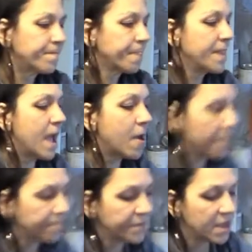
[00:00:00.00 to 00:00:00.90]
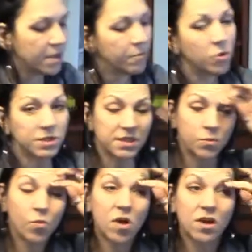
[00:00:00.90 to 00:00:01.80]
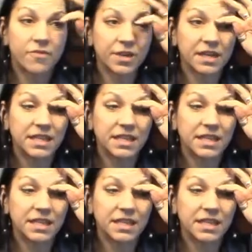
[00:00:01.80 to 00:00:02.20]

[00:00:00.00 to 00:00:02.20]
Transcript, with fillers: Now, most wall covering